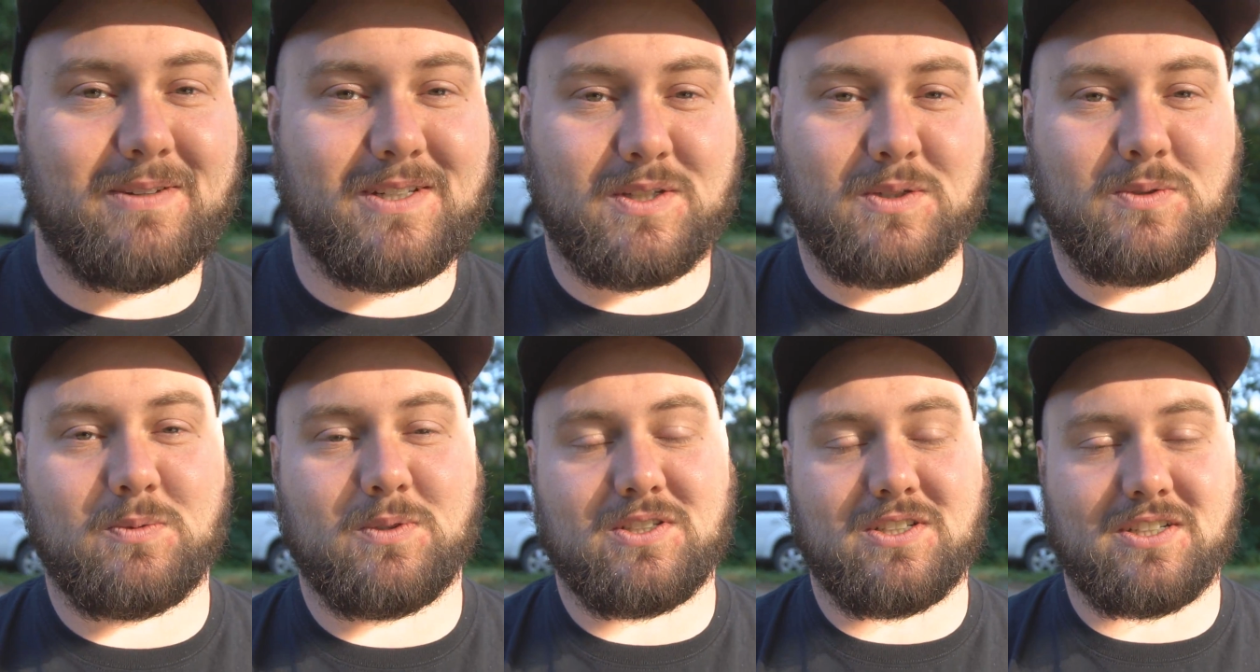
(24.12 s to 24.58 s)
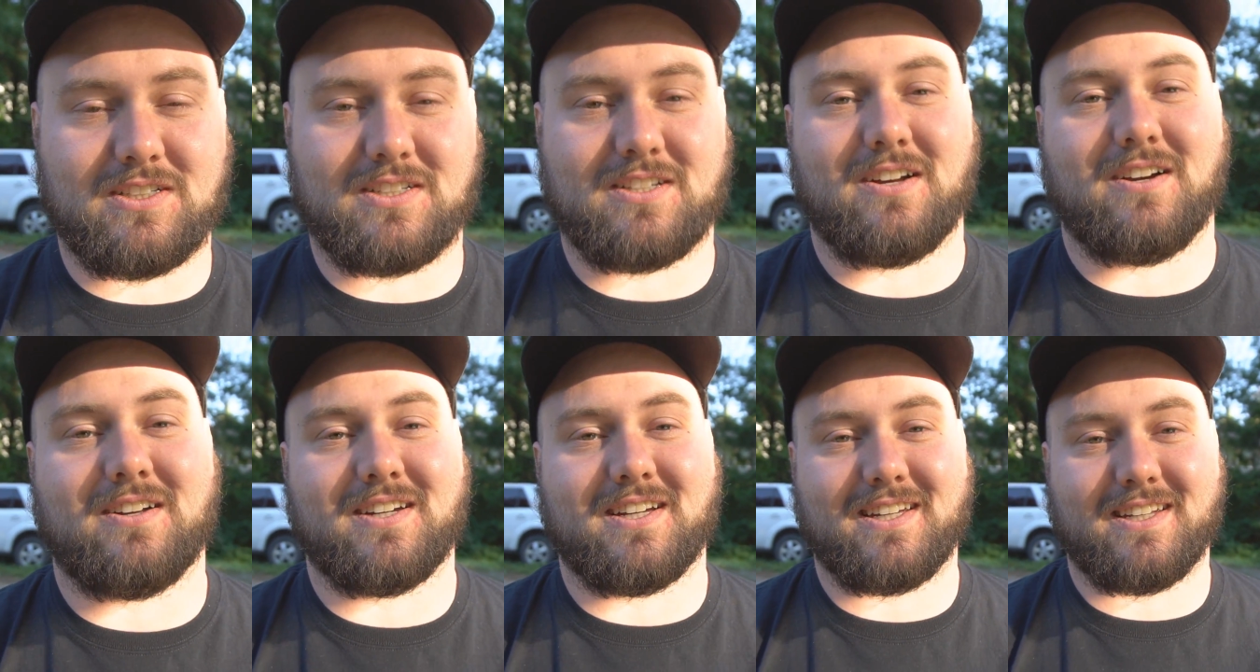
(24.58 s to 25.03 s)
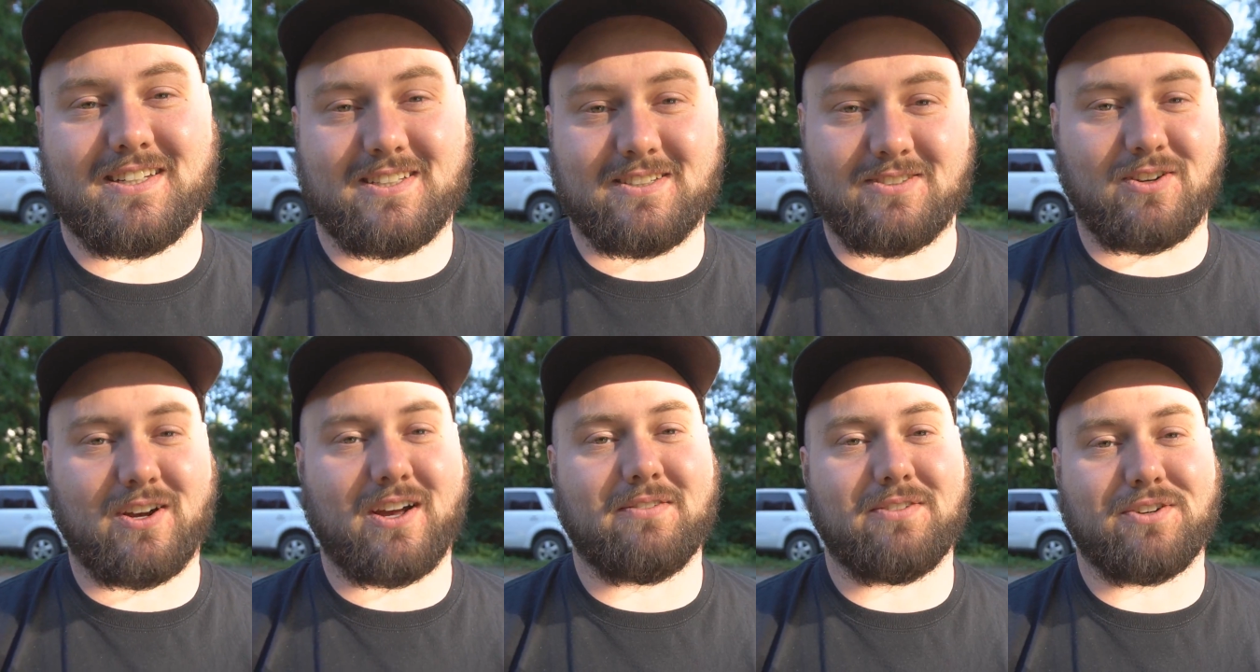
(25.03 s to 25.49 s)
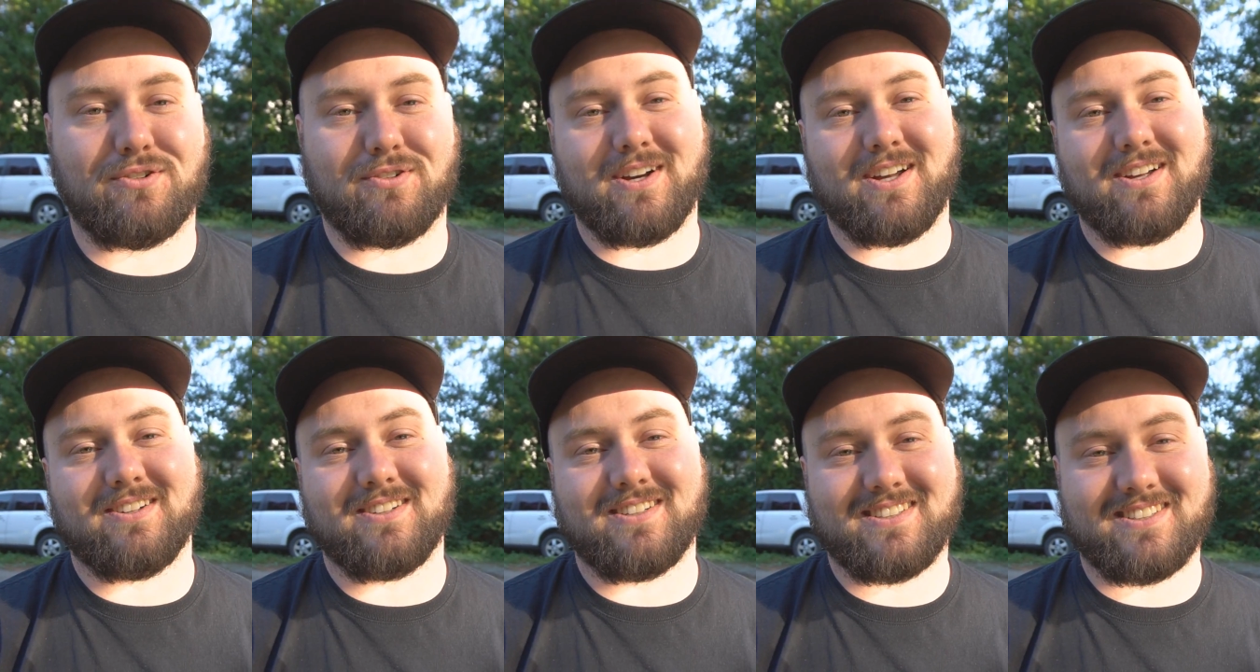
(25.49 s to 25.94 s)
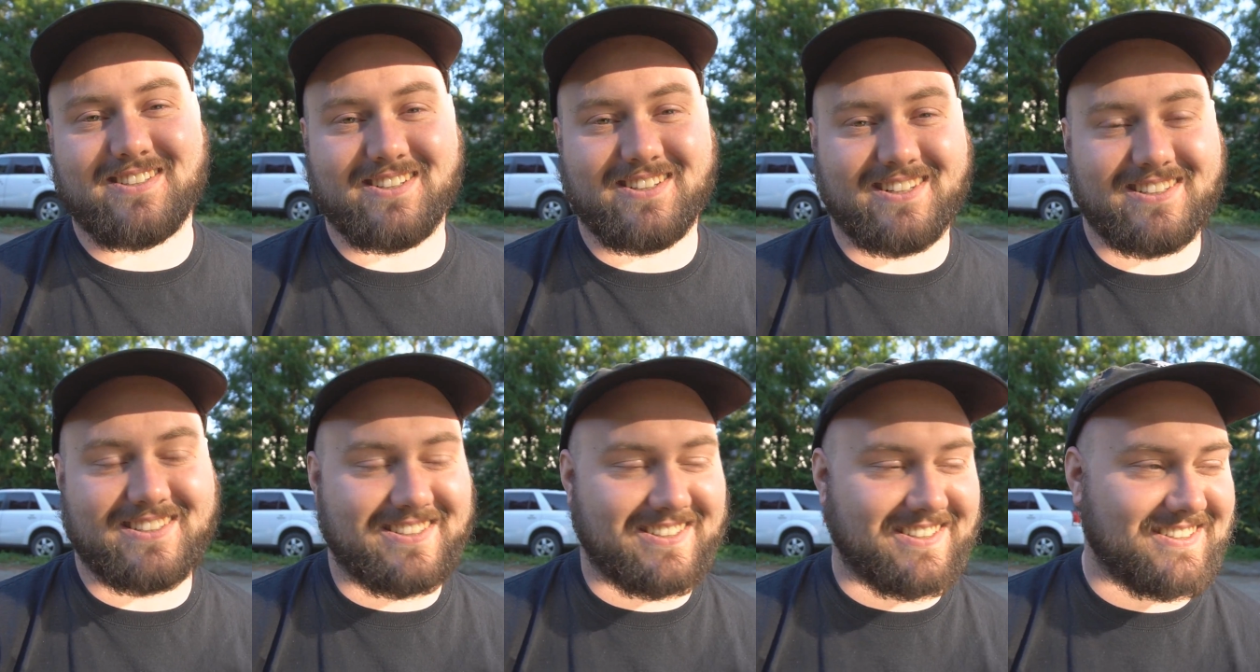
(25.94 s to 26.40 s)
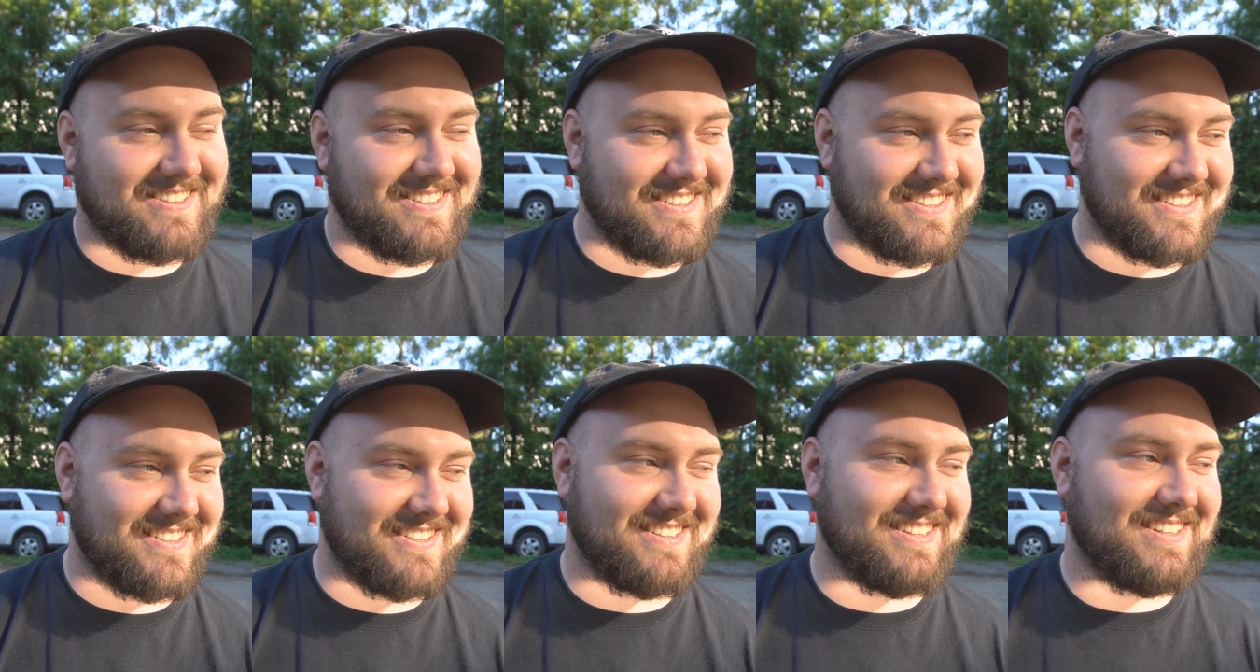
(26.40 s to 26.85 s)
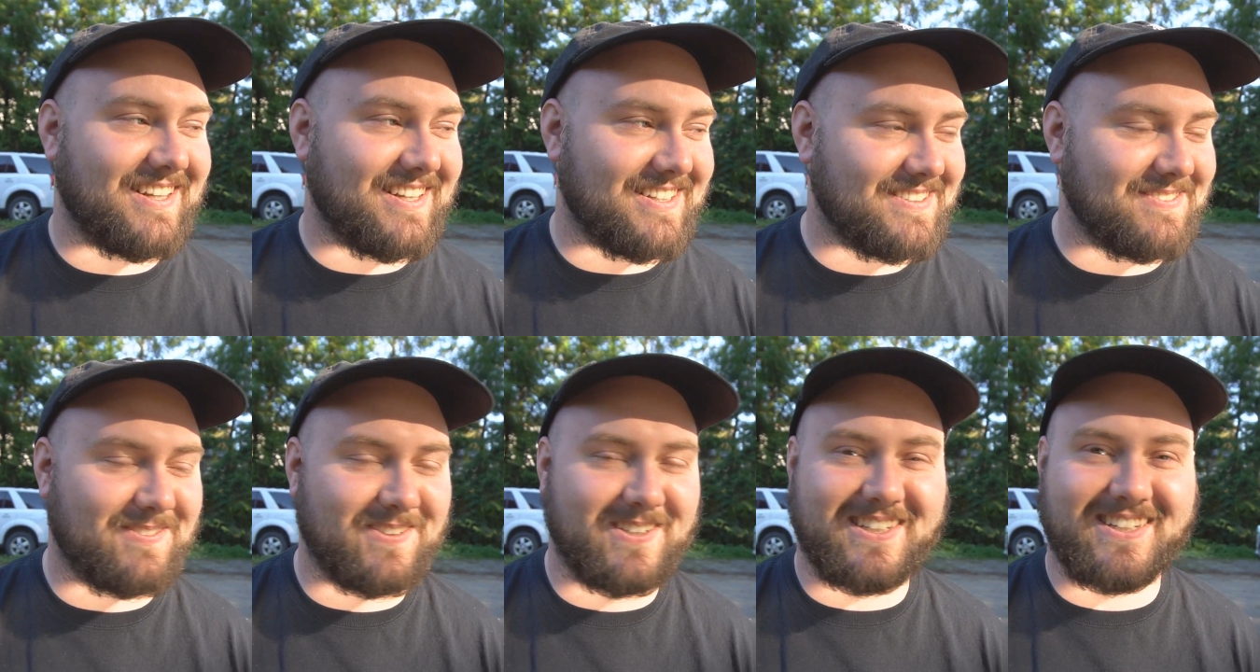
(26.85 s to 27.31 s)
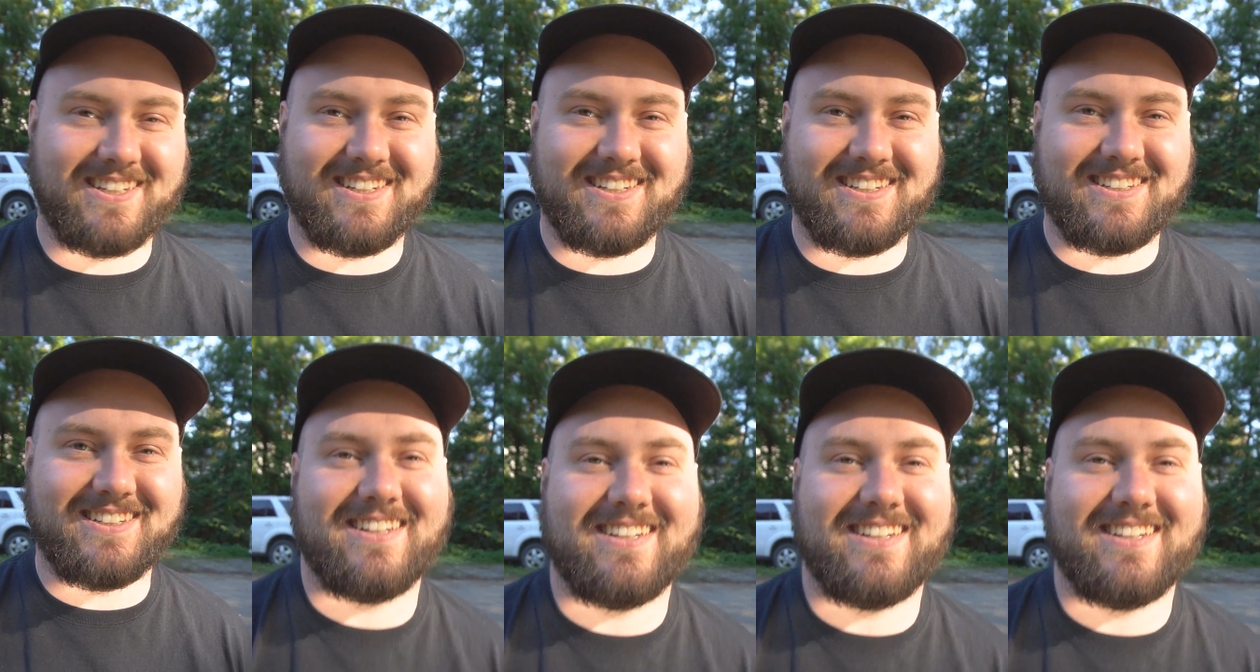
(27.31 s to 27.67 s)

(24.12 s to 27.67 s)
that means when she's gone, I get to drive it around. So that's that's pretty good.